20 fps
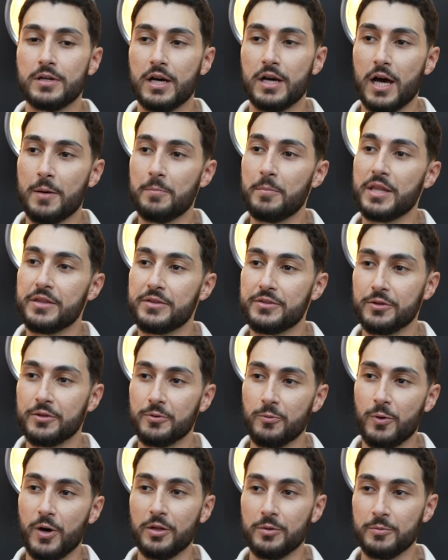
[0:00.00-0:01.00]
a mental
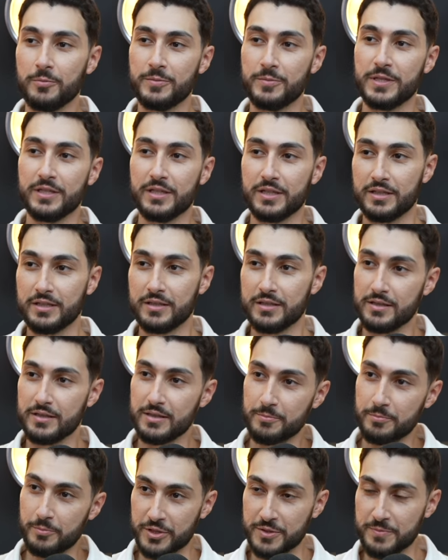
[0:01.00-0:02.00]
well-being
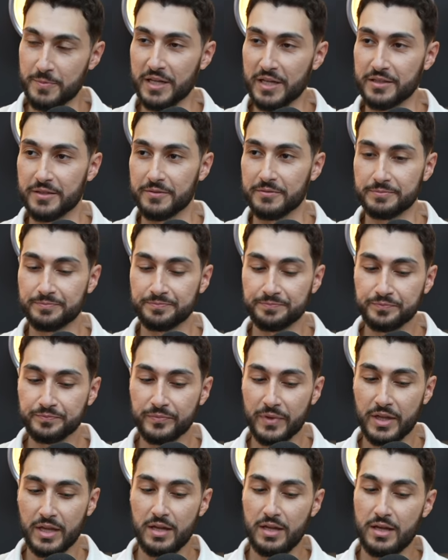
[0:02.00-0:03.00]
perspective. Yeah.
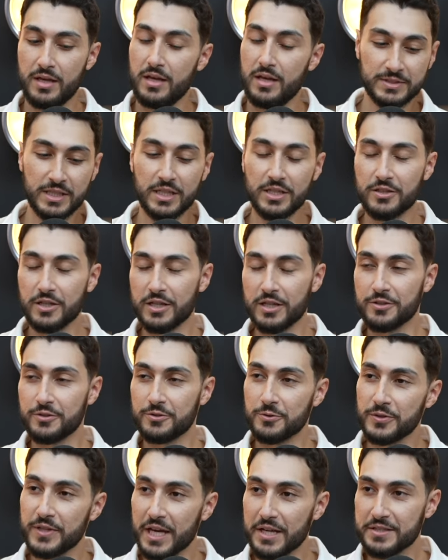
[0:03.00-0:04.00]
In
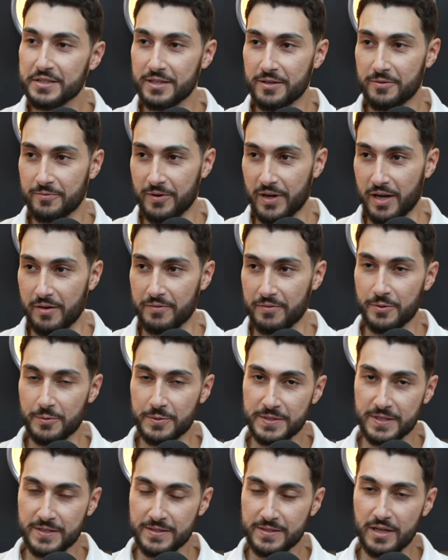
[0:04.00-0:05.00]
2005, there
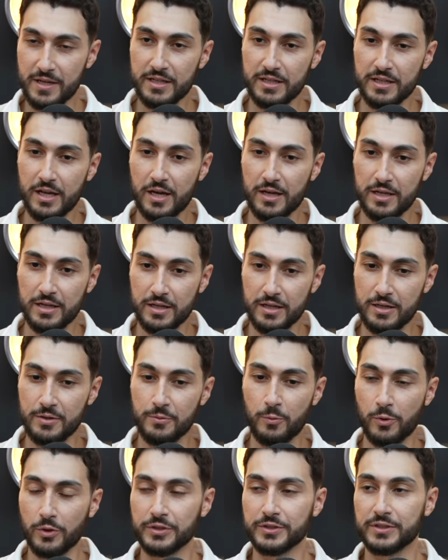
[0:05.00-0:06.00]
was a study in
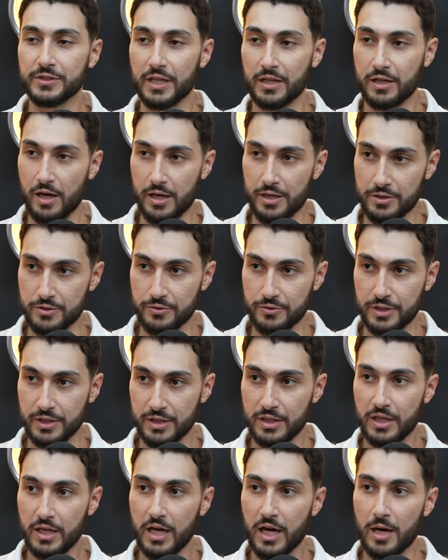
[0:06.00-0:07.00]
World Psychiatry
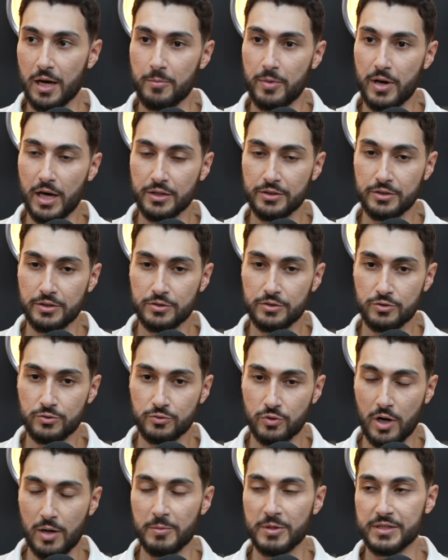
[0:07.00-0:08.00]
about
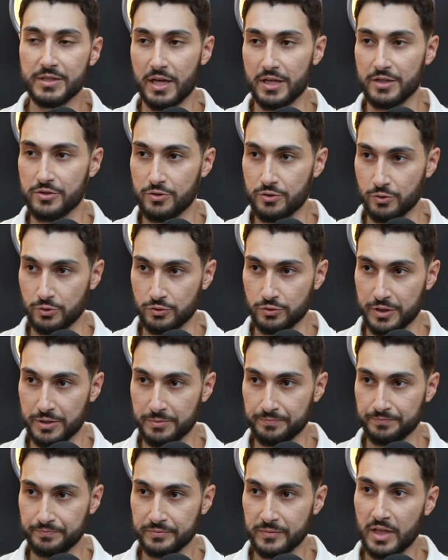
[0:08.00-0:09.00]
traumatized children.
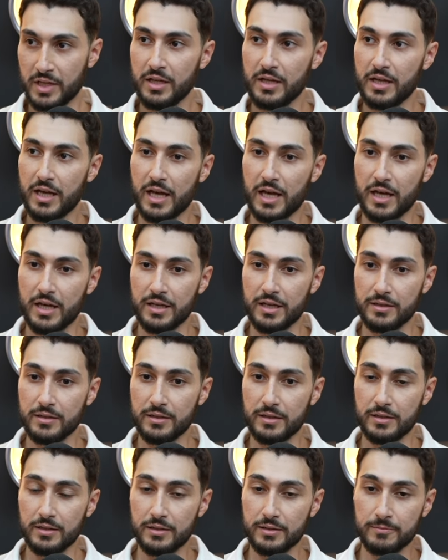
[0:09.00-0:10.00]
And
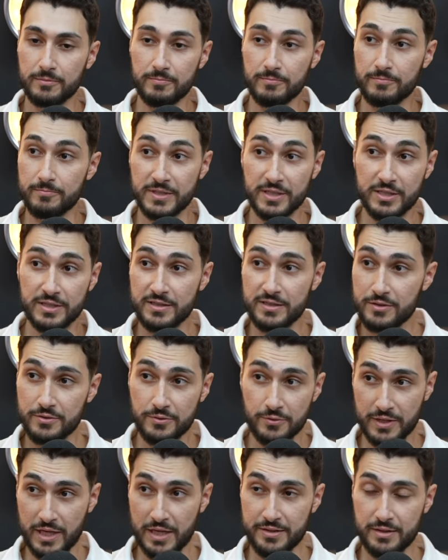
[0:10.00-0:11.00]
this is in
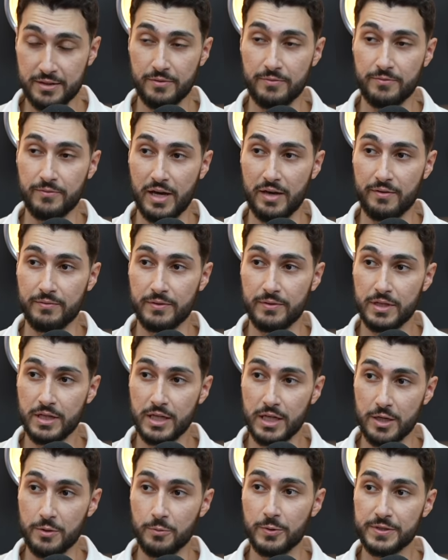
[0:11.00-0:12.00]
2005.
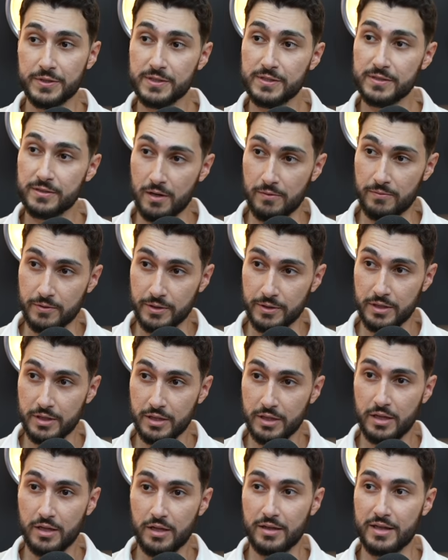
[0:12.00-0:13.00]
It was discovered
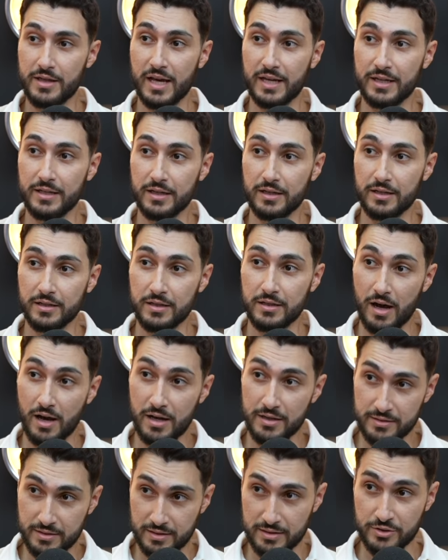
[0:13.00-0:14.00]
that
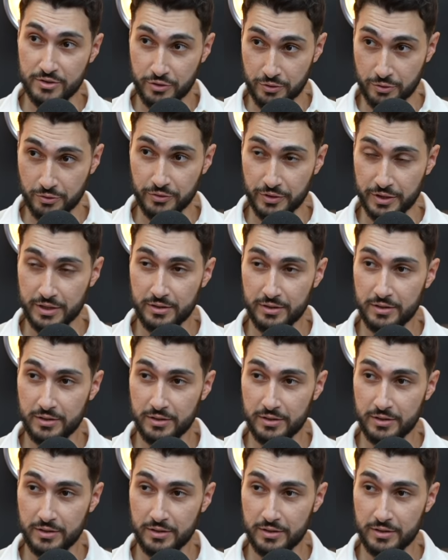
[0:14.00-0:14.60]
Gazan children